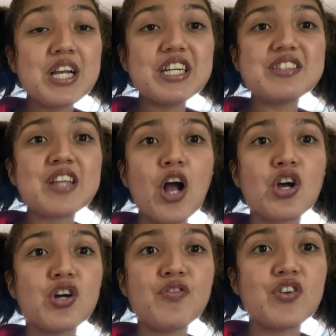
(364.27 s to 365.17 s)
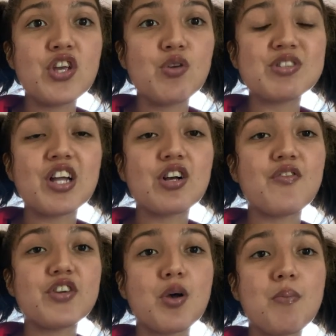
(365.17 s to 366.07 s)
It's not good for you. It's not good
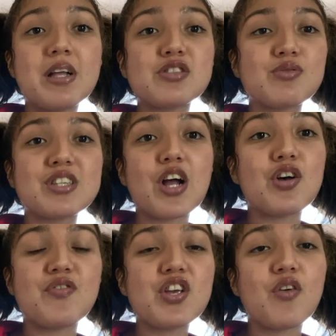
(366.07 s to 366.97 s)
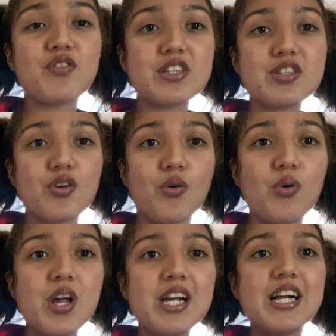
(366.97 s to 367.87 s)
for your mental. It's not good for your
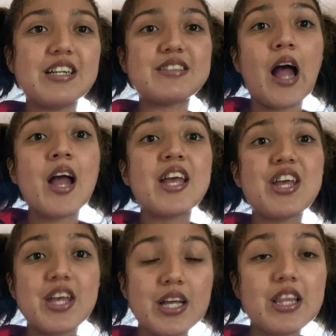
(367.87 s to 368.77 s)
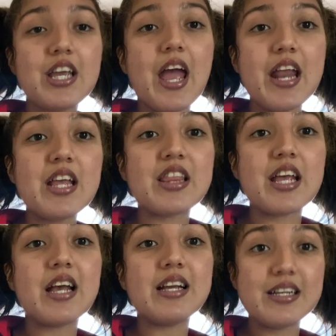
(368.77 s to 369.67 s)
physical. It's not healing
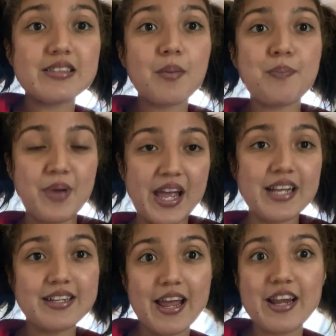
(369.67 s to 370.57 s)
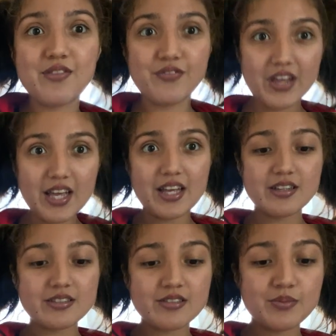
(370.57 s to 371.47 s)
anything. It is a band-aid
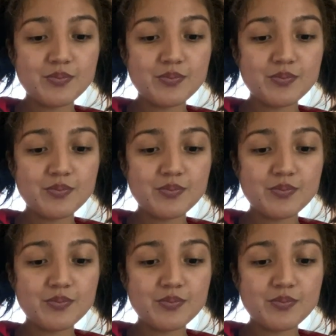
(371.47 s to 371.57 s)
fix.